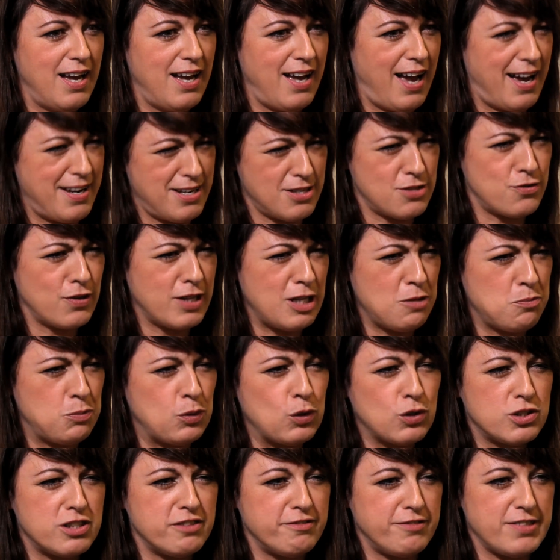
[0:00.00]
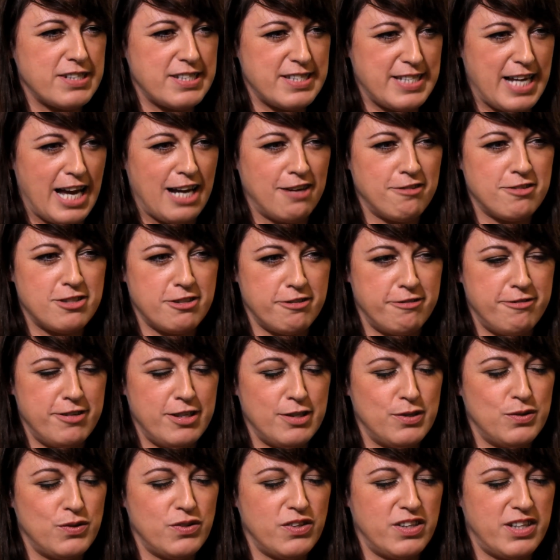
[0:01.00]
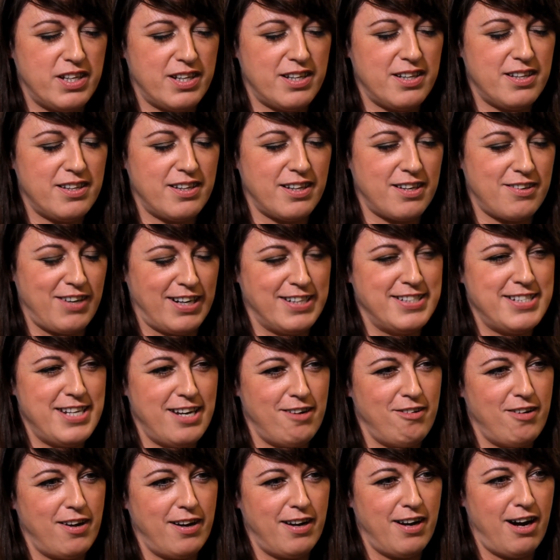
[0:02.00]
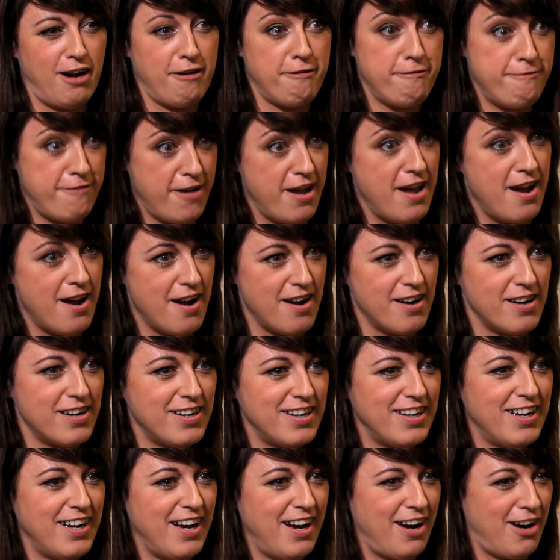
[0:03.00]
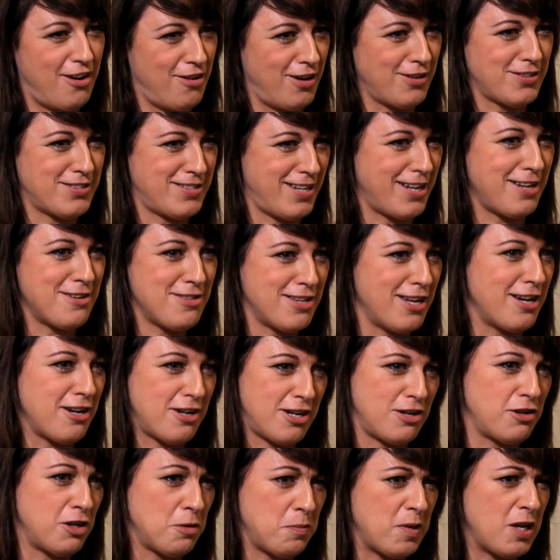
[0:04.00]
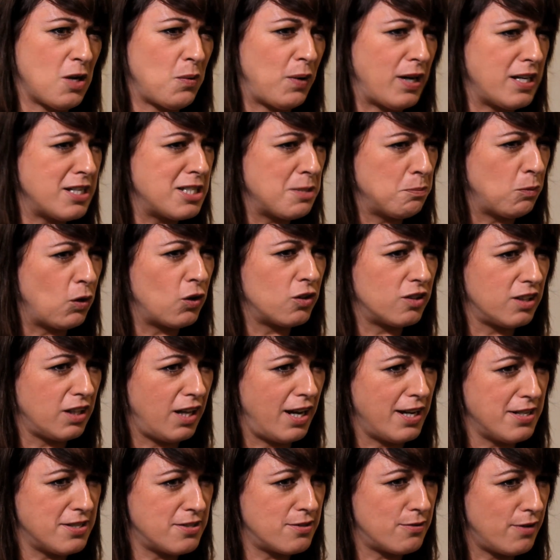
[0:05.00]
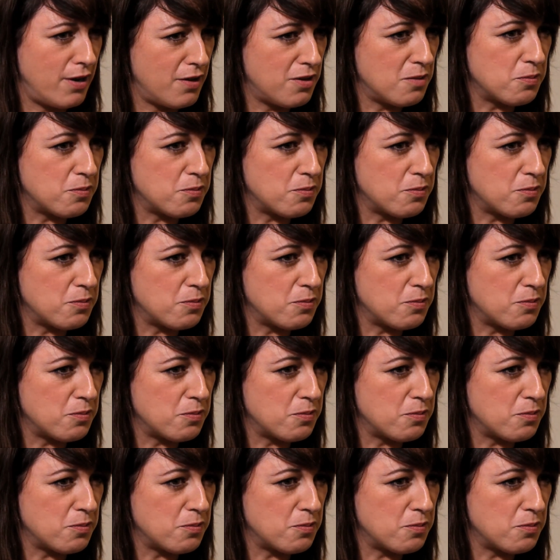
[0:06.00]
And it's really important for staff to feel that the criteria are fair, or else they're going to be quite demoralised throughout the